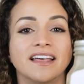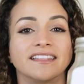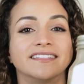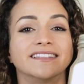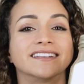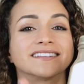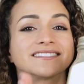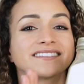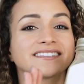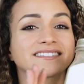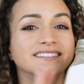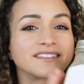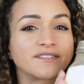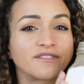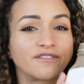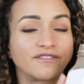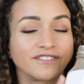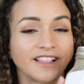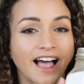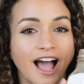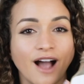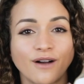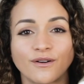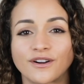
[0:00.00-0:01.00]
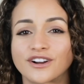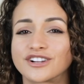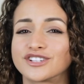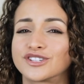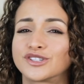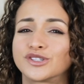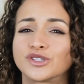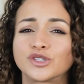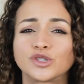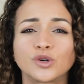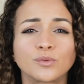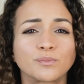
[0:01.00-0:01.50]
This is a flour. It's
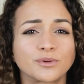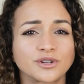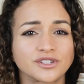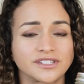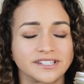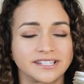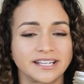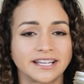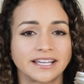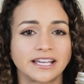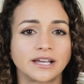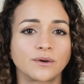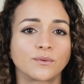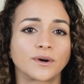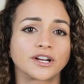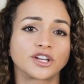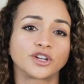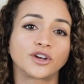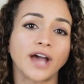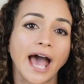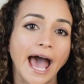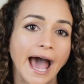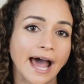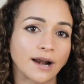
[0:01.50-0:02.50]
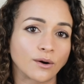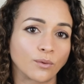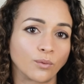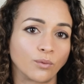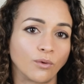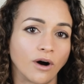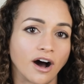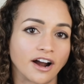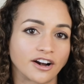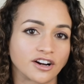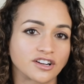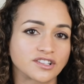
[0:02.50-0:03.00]
super sticky when you add
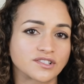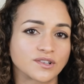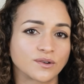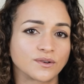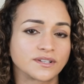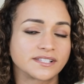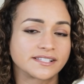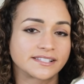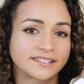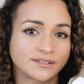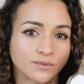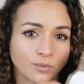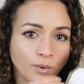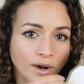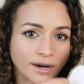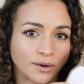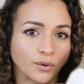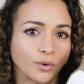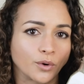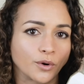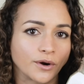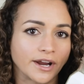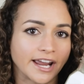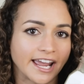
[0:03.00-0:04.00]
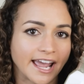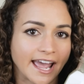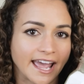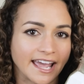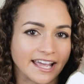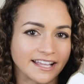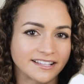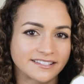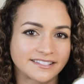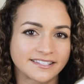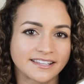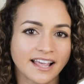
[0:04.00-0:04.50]
water, so it's what
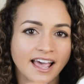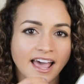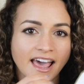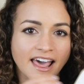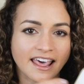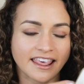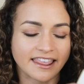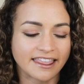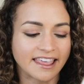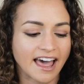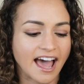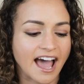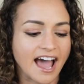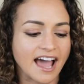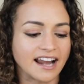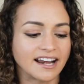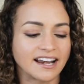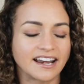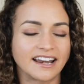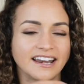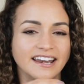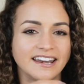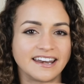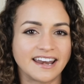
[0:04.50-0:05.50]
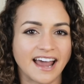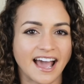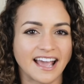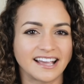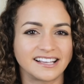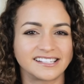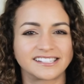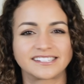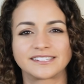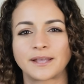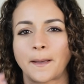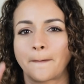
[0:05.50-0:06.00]
creates that
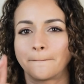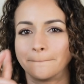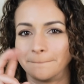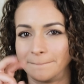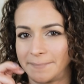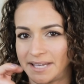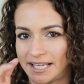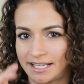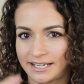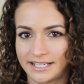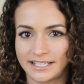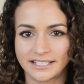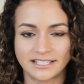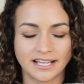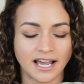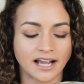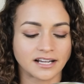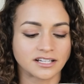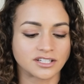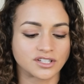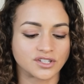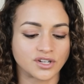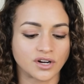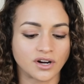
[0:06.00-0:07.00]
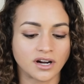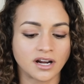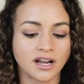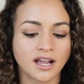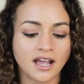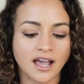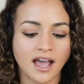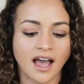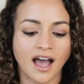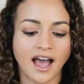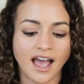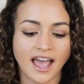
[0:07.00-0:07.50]
nice meaty texture.
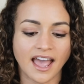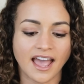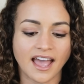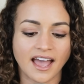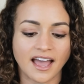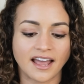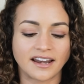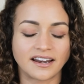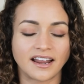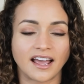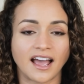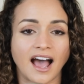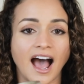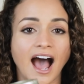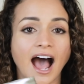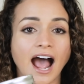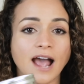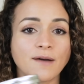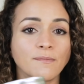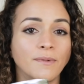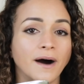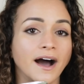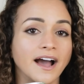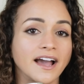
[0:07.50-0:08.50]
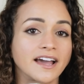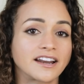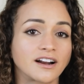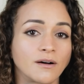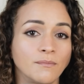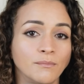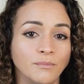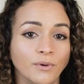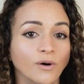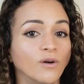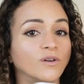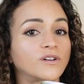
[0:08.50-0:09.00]
And I buy it
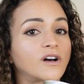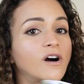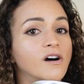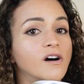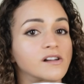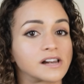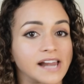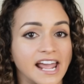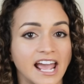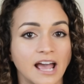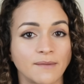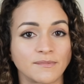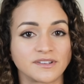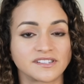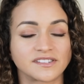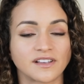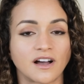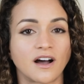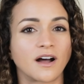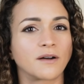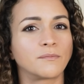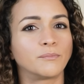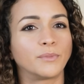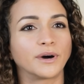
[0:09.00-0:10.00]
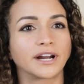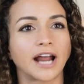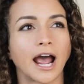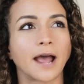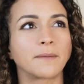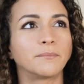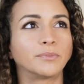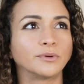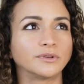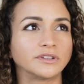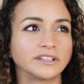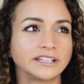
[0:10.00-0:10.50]
on bulk on Amazon, but I
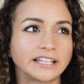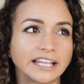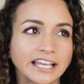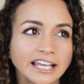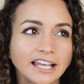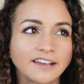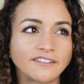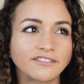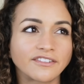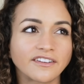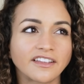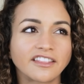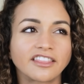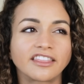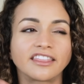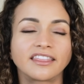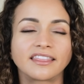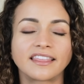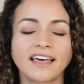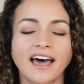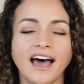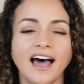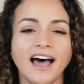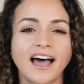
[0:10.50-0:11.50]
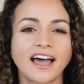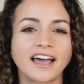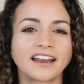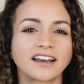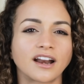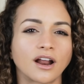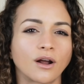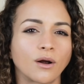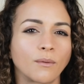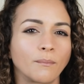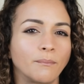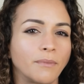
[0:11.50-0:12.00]
believe that
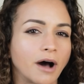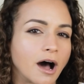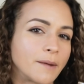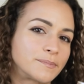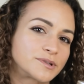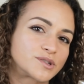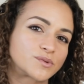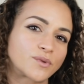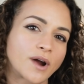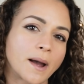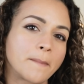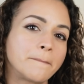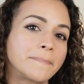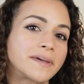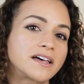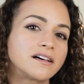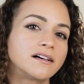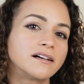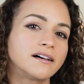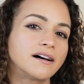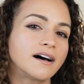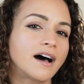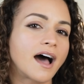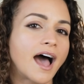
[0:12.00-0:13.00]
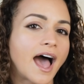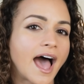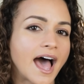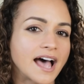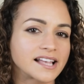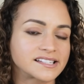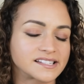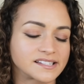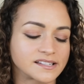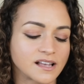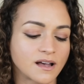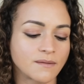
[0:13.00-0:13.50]
Bob's Red Mill
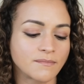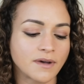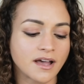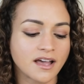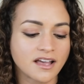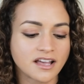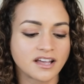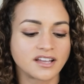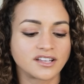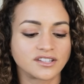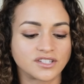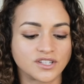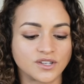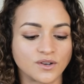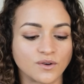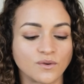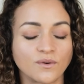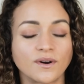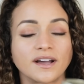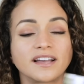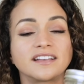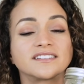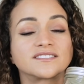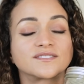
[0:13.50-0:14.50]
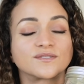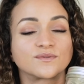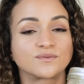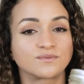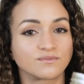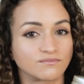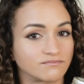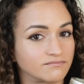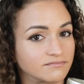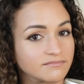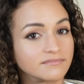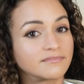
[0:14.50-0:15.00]
has some too.
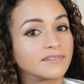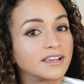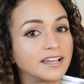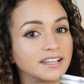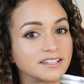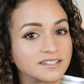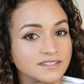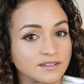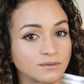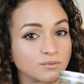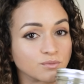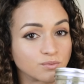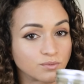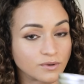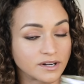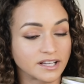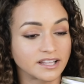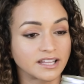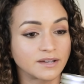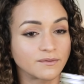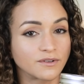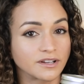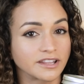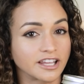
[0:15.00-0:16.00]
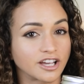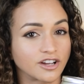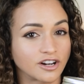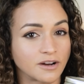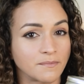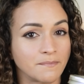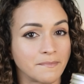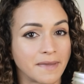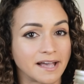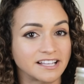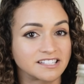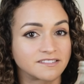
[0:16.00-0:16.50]
It's a really, really good
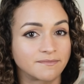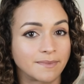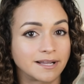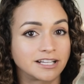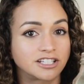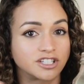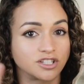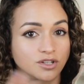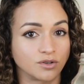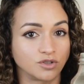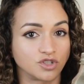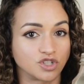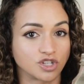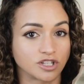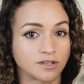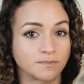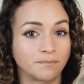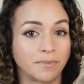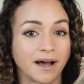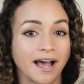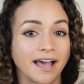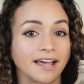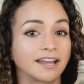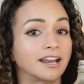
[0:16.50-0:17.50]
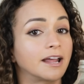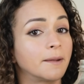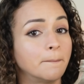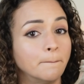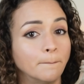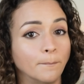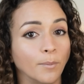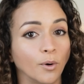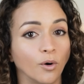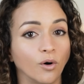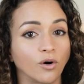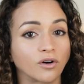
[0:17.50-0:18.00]
investment to just buy it in
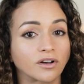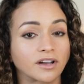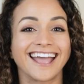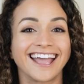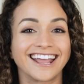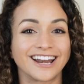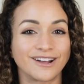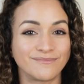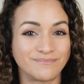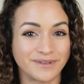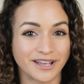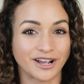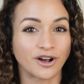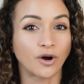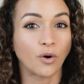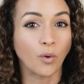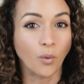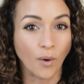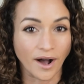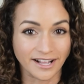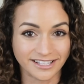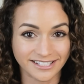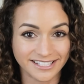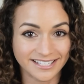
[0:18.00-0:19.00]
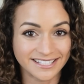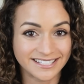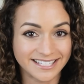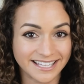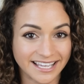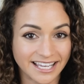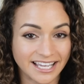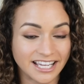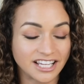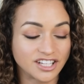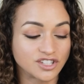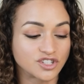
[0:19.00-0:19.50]
bulk in a big
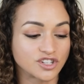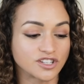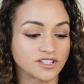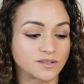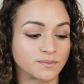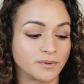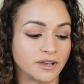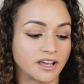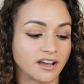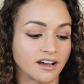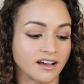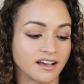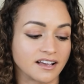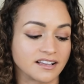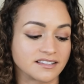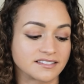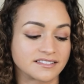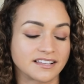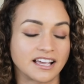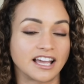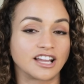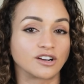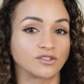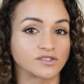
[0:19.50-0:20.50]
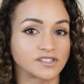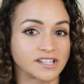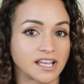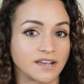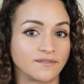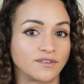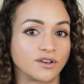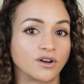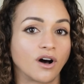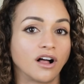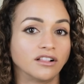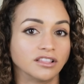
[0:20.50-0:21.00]
quantity, just because it'll
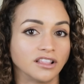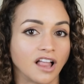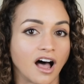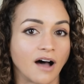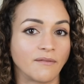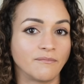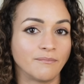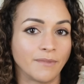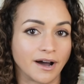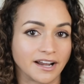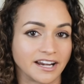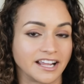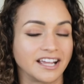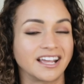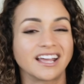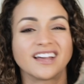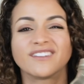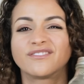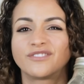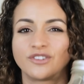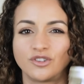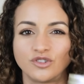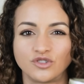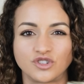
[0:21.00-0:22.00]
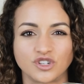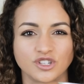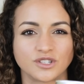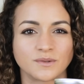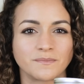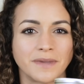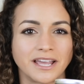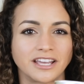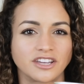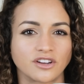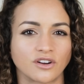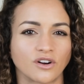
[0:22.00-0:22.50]
save you a lot of money if you just
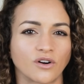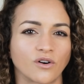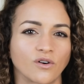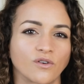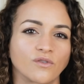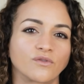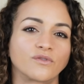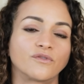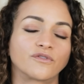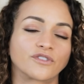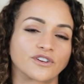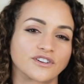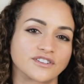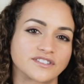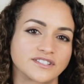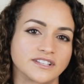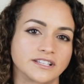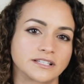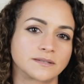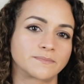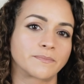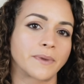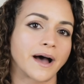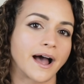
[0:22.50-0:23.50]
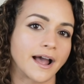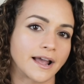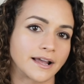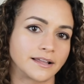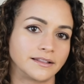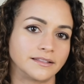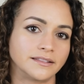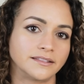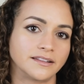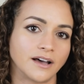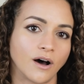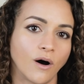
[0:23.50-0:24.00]
make your own versus
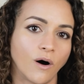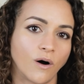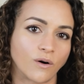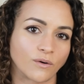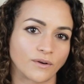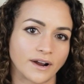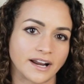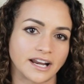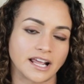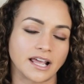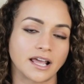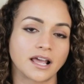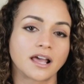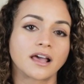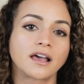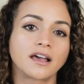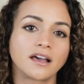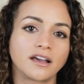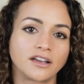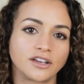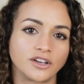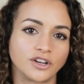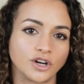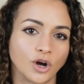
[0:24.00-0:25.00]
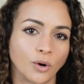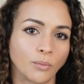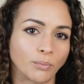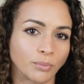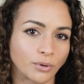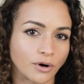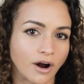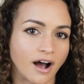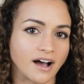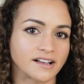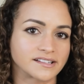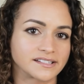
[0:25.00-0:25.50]
buying the already, you know,
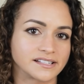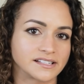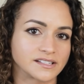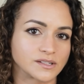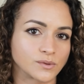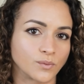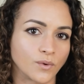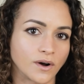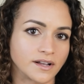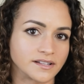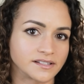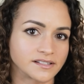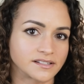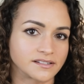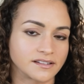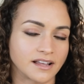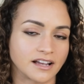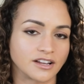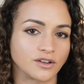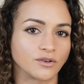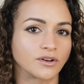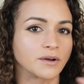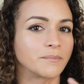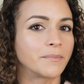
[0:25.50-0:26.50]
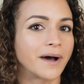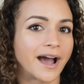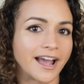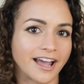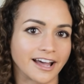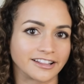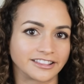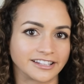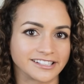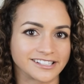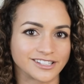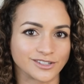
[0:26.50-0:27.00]
processed ones that you could buy
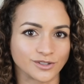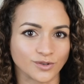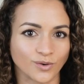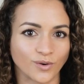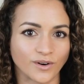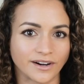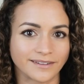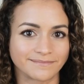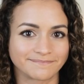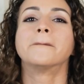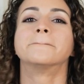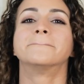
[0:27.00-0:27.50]
at the store.